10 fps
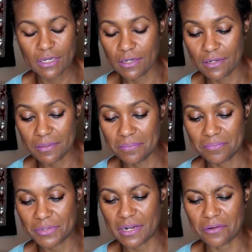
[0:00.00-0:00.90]

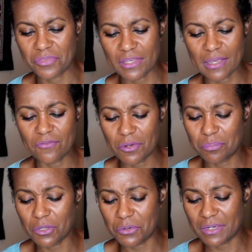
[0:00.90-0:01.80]
but I don't think I've
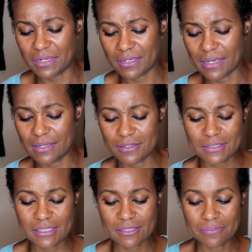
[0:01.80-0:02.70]
uploaded it yet.
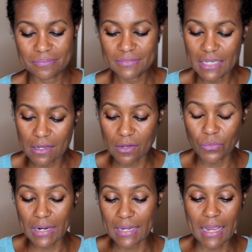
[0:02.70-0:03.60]

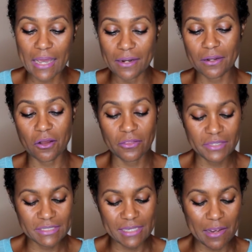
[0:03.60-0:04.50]
When I got all
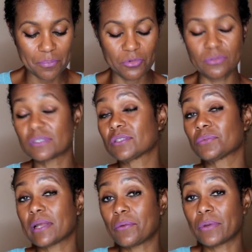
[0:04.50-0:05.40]
these samples
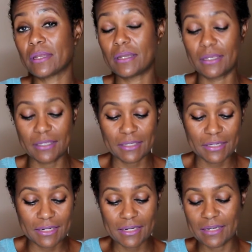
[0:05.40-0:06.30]
when I went
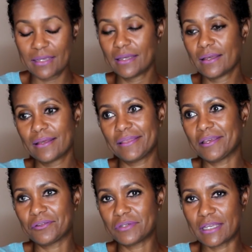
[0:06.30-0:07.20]
in
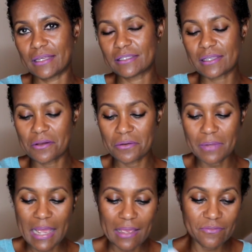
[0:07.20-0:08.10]
the other day. So
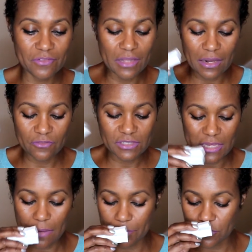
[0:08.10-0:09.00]
I have a lot of
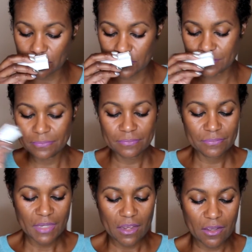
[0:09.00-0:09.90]
samples
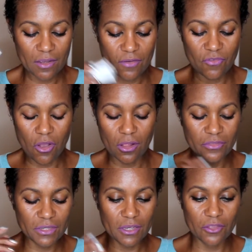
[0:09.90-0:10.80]
of
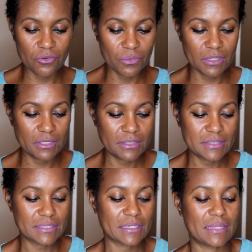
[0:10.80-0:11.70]
all the other
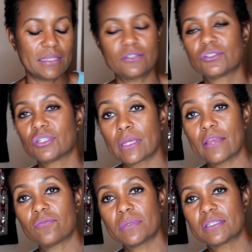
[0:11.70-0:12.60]
ones, and then she
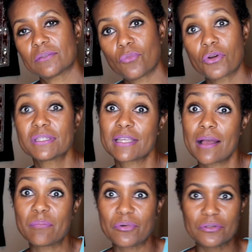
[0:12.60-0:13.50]
gave me some more
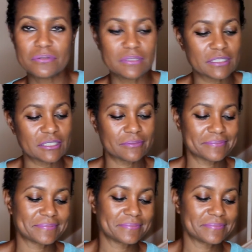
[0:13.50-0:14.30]
samples